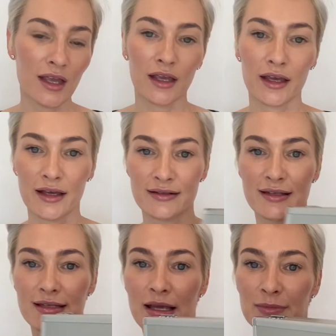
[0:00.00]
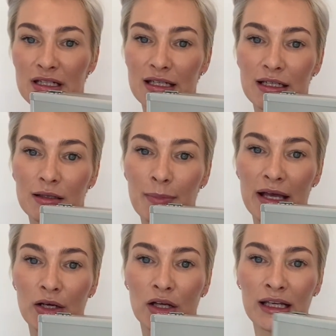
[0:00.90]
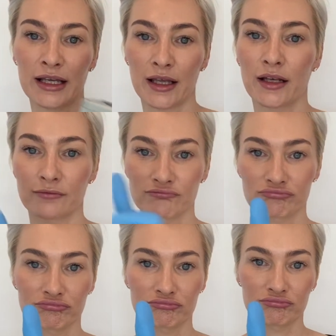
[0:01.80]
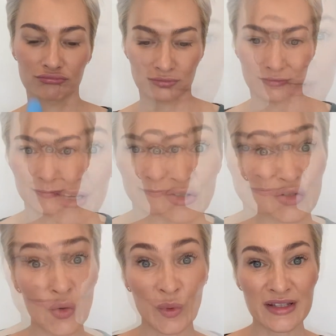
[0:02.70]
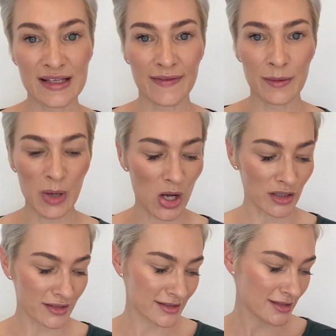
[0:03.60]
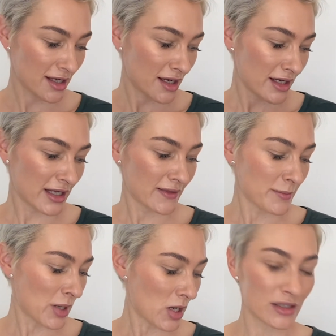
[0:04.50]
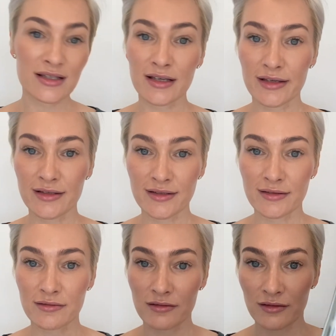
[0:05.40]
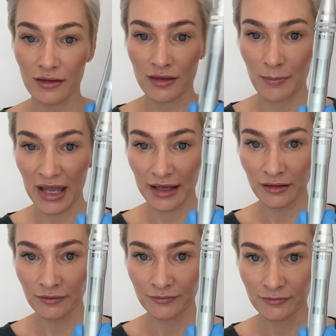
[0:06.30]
And it says MD Needle Pen on it. Okay, so what's in the box? In the box is the pen.